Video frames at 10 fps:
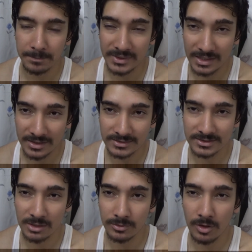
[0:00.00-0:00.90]

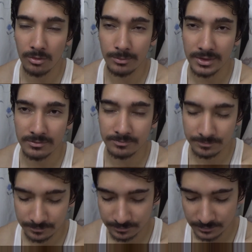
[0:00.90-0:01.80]
tendency of the government
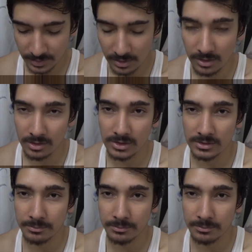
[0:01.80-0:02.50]
or